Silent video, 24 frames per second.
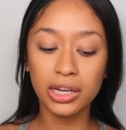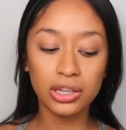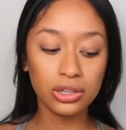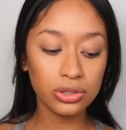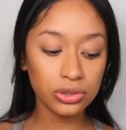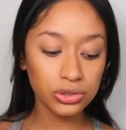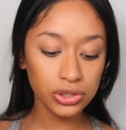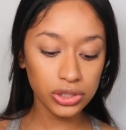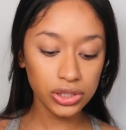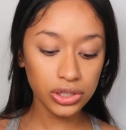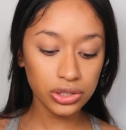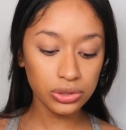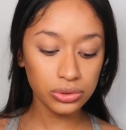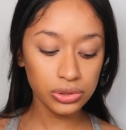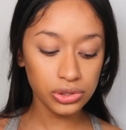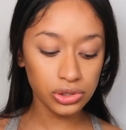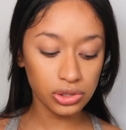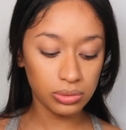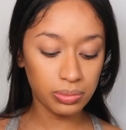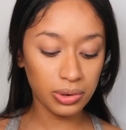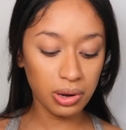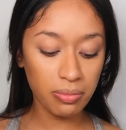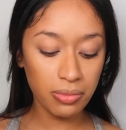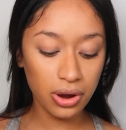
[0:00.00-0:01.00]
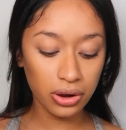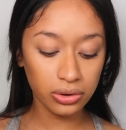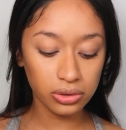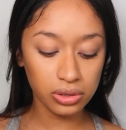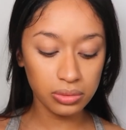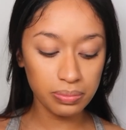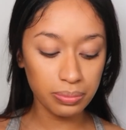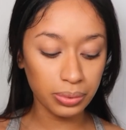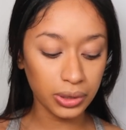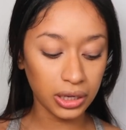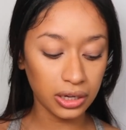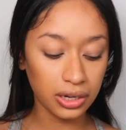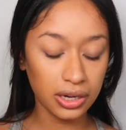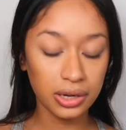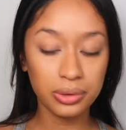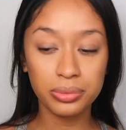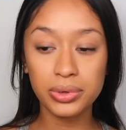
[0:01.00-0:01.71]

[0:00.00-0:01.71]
I usually use Supermodel, but